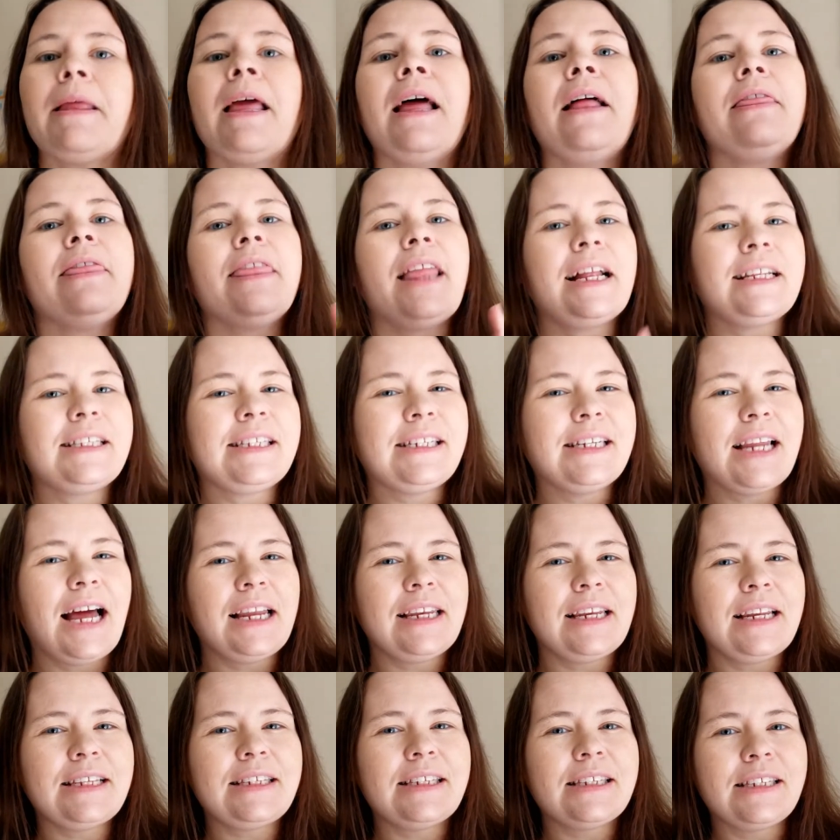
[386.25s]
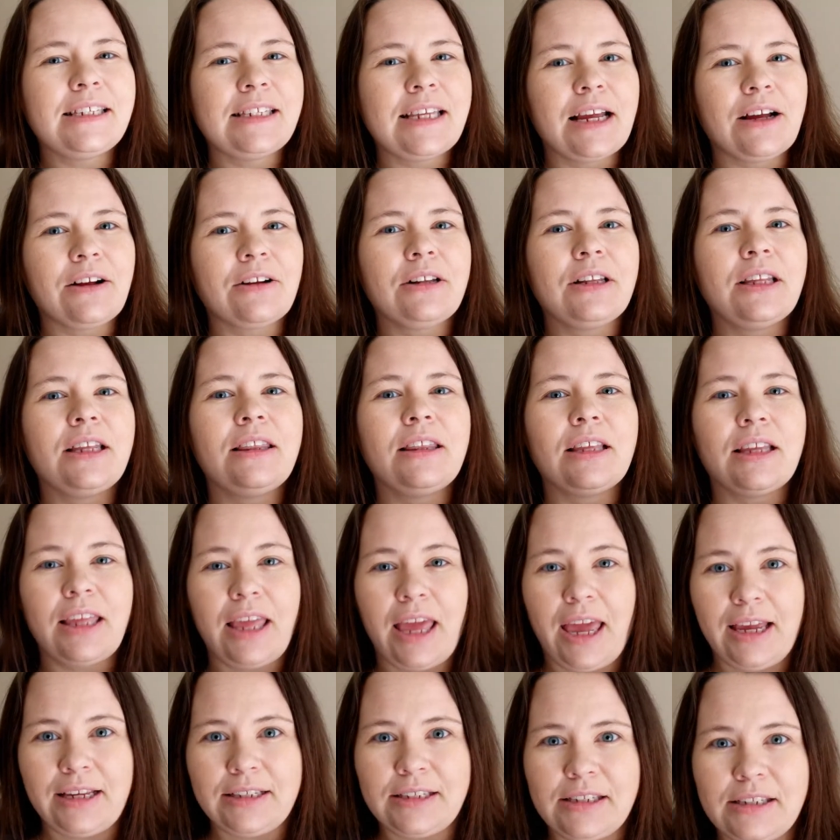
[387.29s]
That's not necessarily the
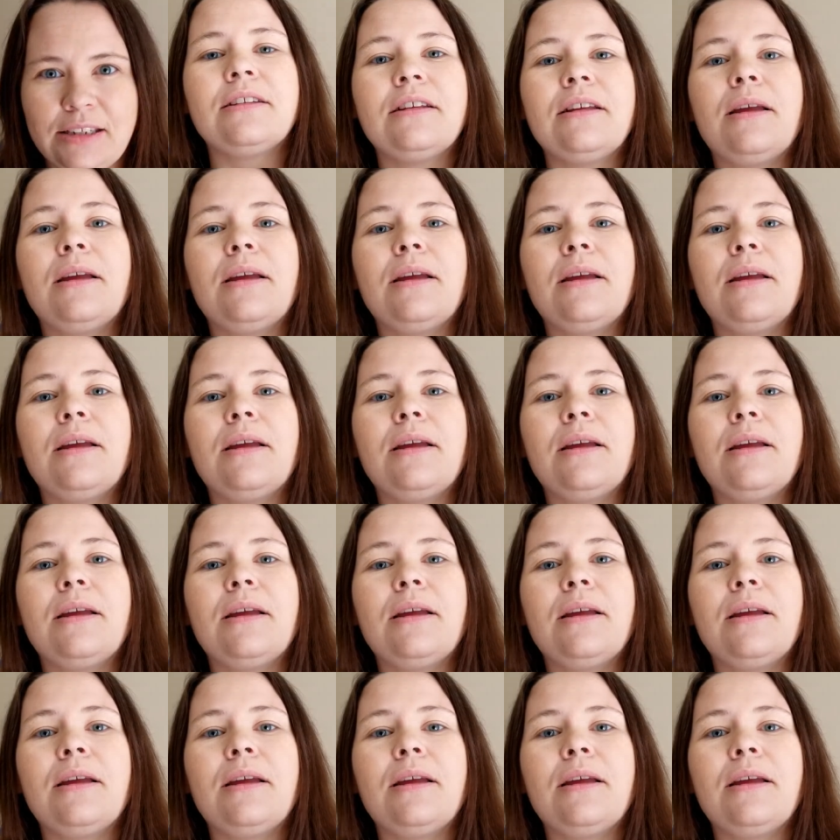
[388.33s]
case.